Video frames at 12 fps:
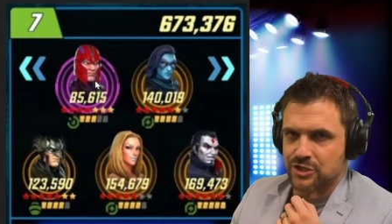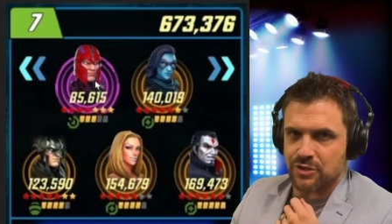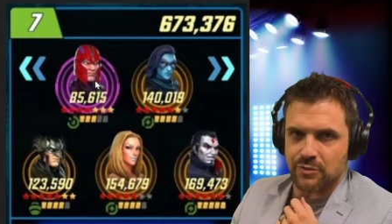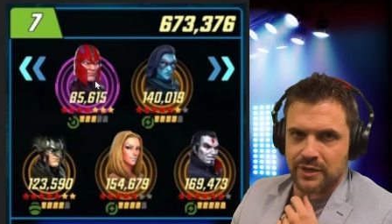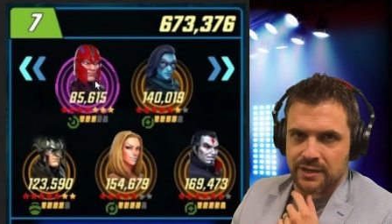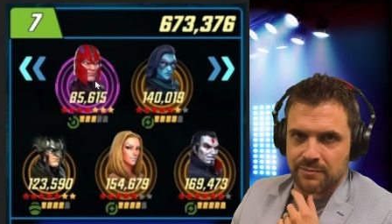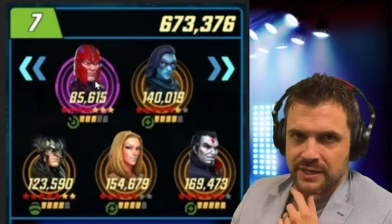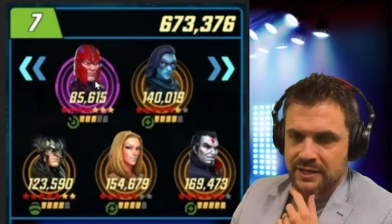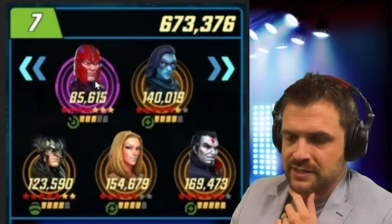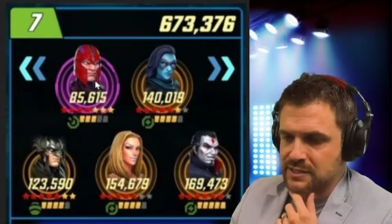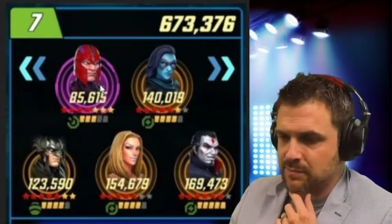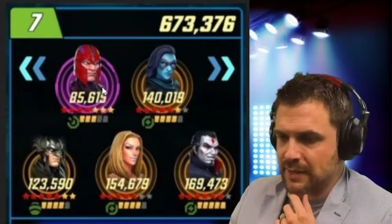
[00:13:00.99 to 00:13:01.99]
You don't want him getting
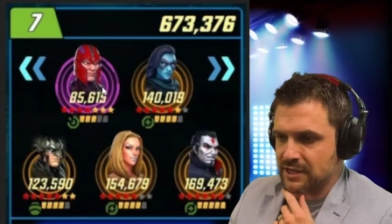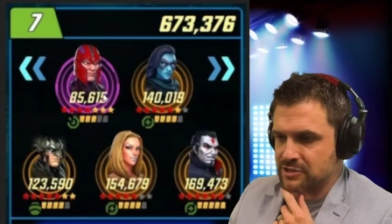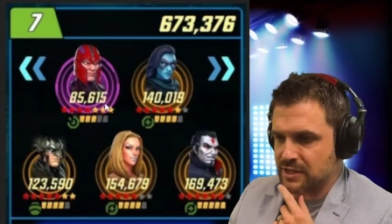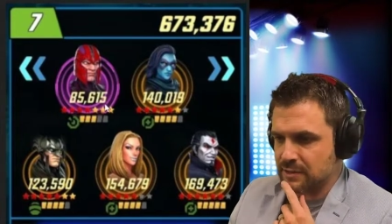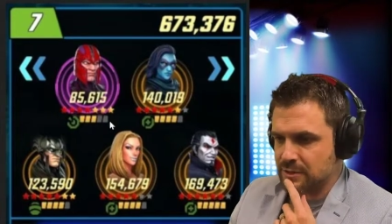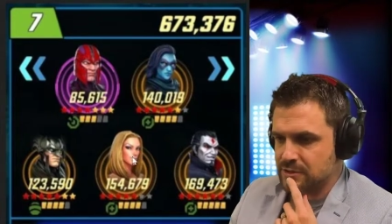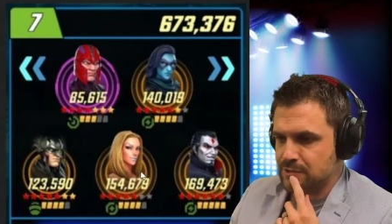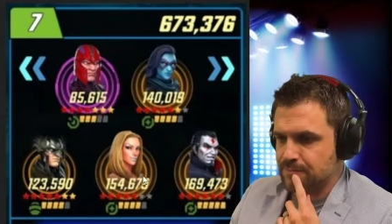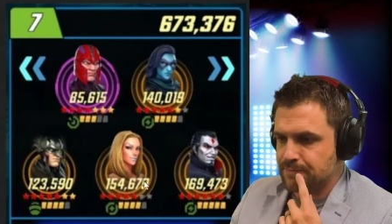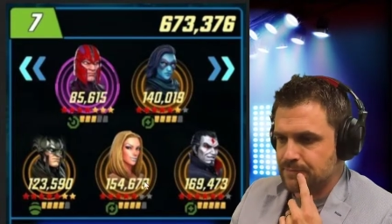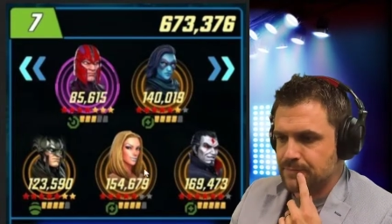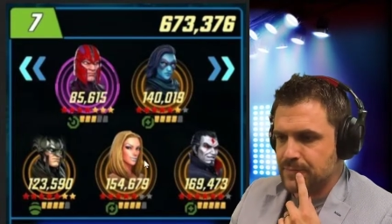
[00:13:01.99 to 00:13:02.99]
any splash damage.
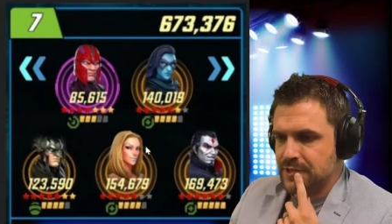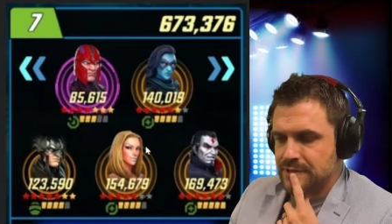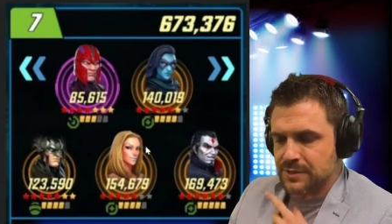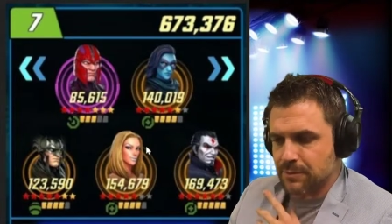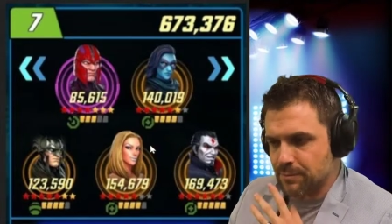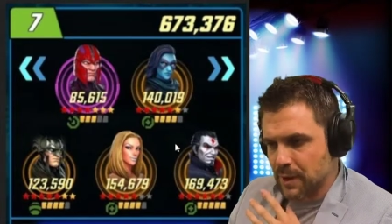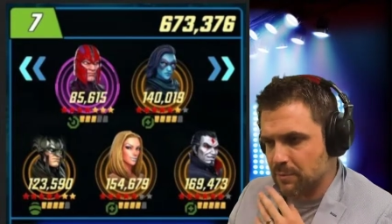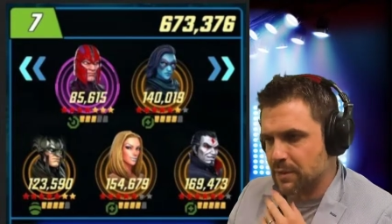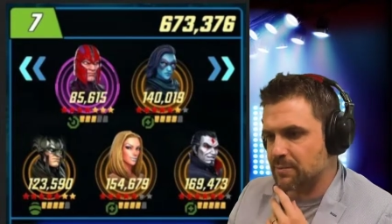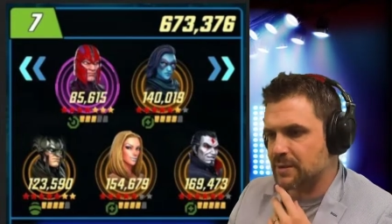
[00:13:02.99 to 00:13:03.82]
So, but a B